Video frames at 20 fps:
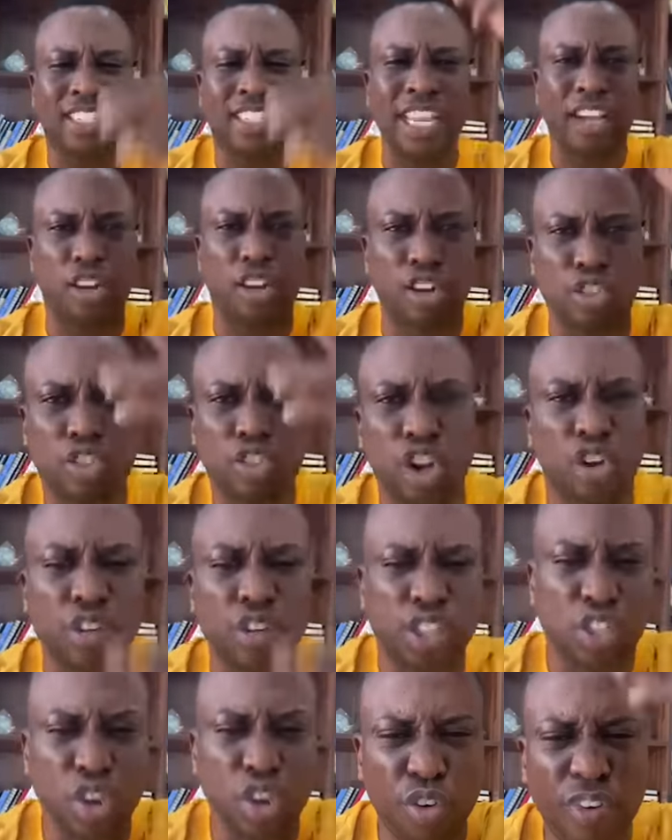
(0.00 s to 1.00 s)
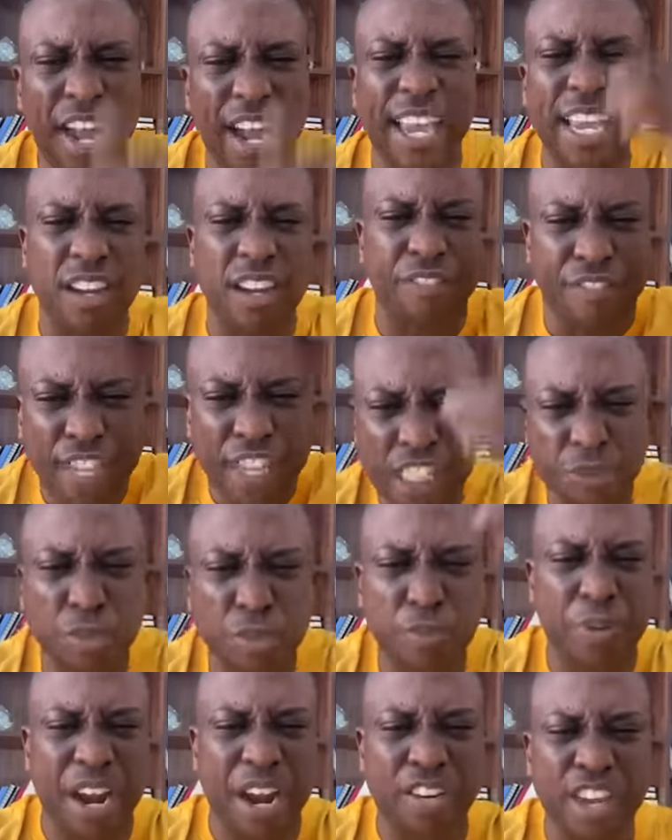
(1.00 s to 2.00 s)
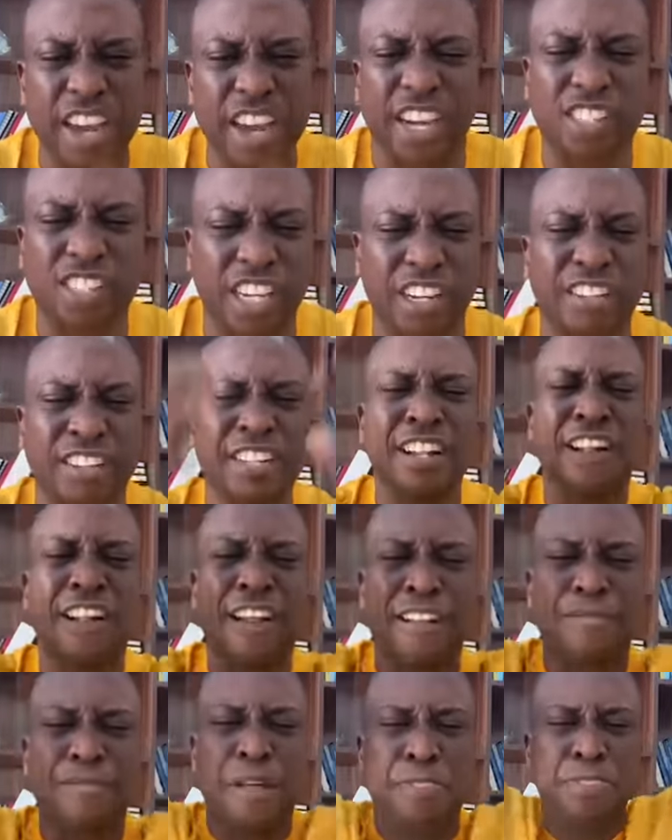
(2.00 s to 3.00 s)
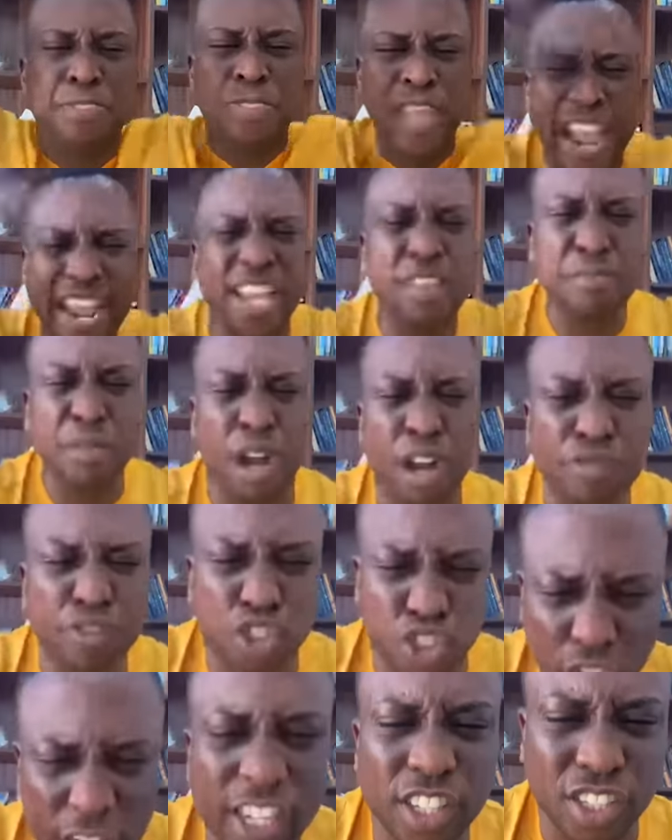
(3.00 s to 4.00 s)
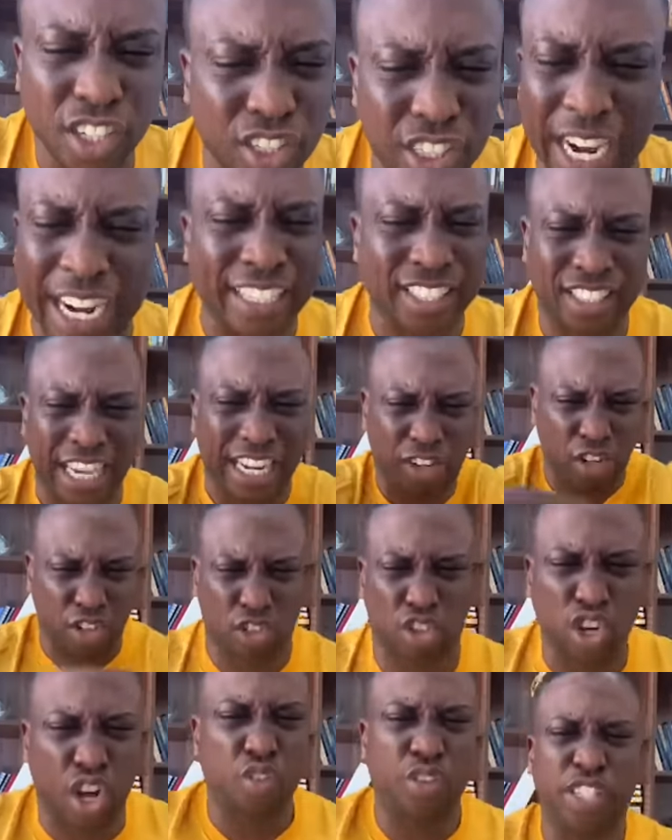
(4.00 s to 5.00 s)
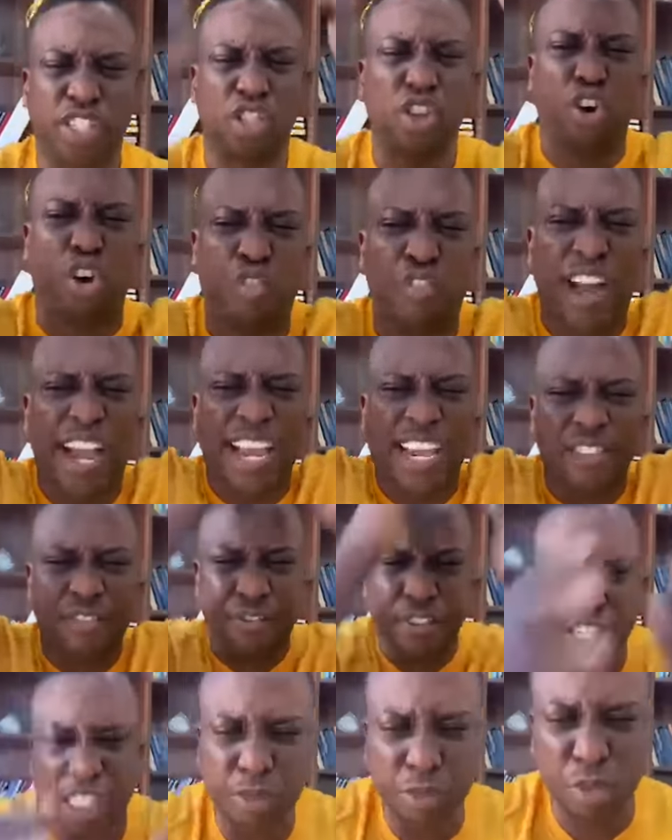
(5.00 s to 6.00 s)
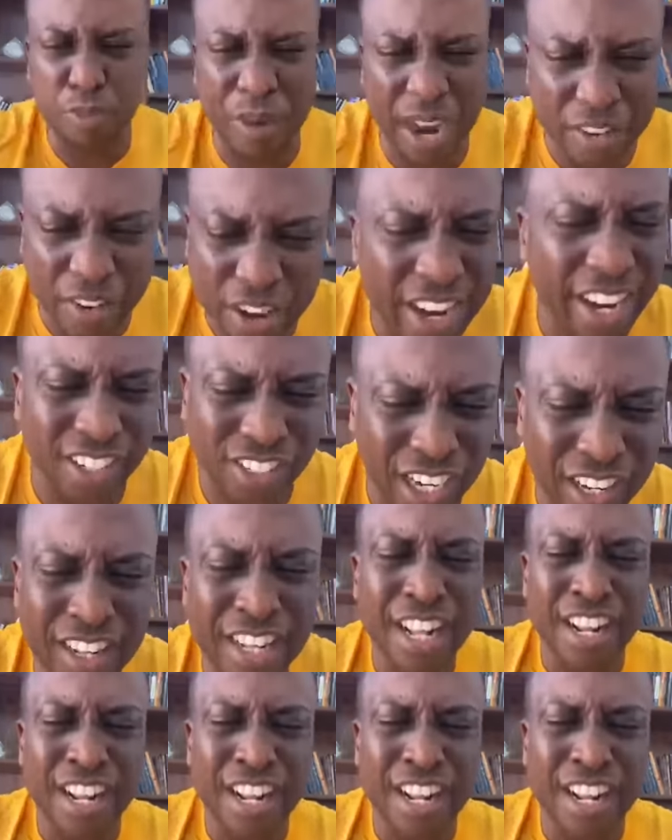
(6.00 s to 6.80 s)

take authority over invisible barriers. In the name of Jesus, I take authority over invisible barriers.